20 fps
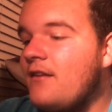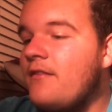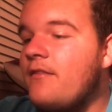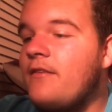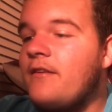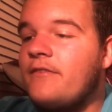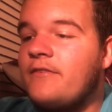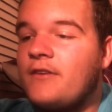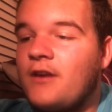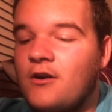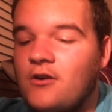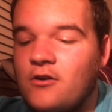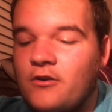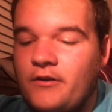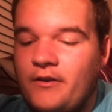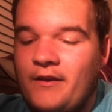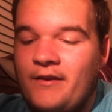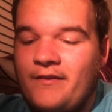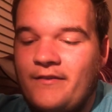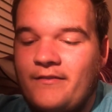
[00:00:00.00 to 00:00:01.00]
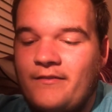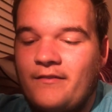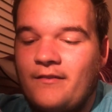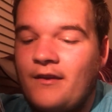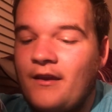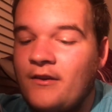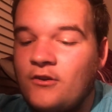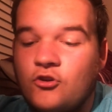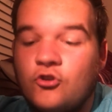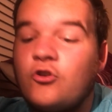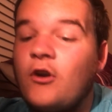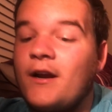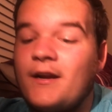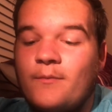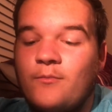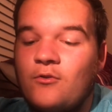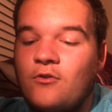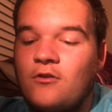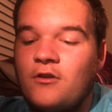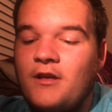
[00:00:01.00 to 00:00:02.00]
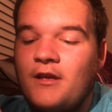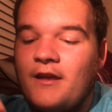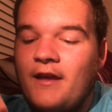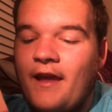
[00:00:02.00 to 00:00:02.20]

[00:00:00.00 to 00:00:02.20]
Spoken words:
This color is incredible,